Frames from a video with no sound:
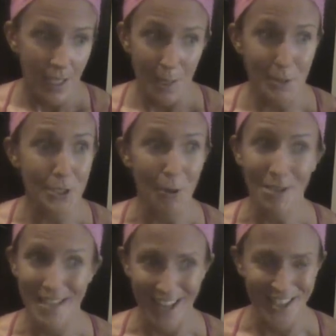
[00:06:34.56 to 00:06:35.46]
I'm so
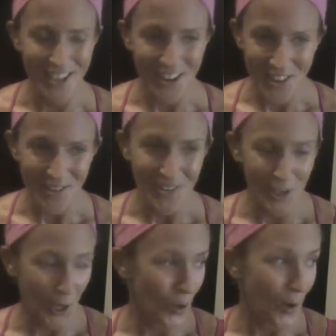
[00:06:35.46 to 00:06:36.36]
excited to go to
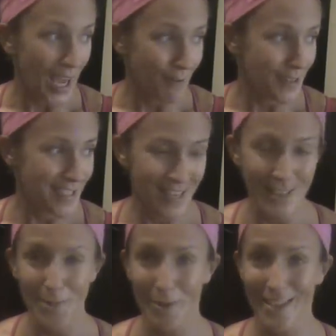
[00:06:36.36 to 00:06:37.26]
the go every day
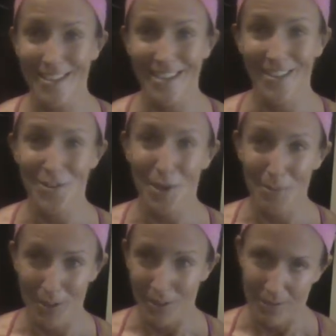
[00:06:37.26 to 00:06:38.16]
this week and sit on the
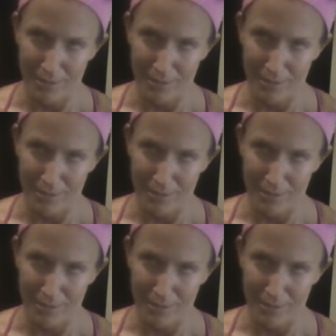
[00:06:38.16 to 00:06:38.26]
treadmill.